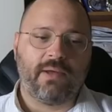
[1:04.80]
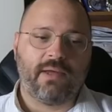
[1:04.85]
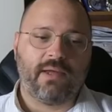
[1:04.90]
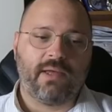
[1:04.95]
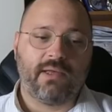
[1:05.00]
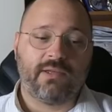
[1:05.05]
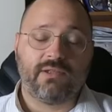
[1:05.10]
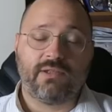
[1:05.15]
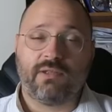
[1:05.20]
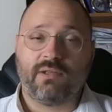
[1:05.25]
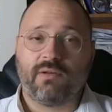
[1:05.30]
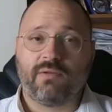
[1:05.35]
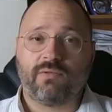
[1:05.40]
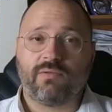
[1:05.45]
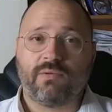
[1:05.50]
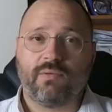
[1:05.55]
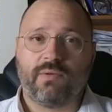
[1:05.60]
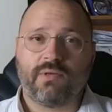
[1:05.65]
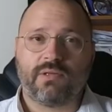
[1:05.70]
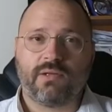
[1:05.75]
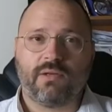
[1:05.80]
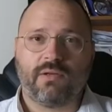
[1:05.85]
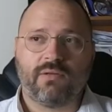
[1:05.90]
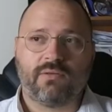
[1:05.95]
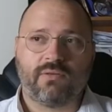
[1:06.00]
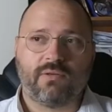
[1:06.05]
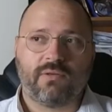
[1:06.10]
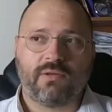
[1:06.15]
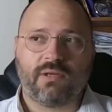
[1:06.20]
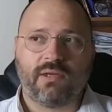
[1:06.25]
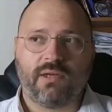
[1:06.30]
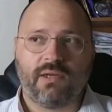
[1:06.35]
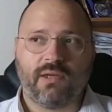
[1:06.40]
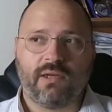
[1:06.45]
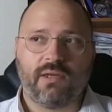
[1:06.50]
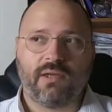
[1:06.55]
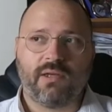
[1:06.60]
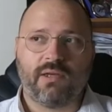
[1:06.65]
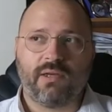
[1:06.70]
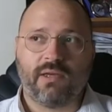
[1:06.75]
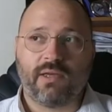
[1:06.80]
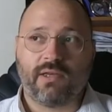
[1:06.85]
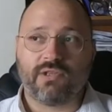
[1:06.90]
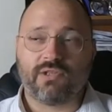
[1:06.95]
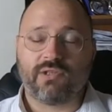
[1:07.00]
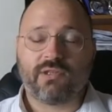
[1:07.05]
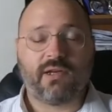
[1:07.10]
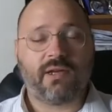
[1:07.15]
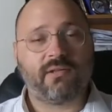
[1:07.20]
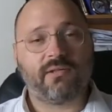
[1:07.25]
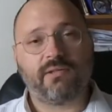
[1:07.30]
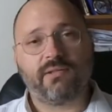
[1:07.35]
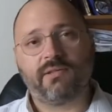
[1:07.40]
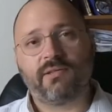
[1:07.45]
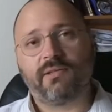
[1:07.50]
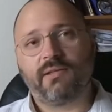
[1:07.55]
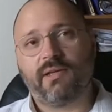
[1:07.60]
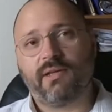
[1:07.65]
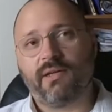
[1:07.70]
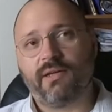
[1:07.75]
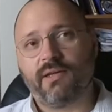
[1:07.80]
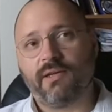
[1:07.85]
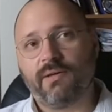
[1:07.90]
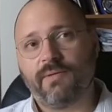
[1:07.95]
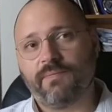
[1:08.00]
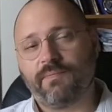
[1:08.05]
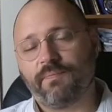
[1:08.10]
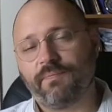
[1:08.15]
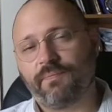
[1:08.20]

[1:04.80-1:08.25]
as you know, 2 weeks ago Turkey has started a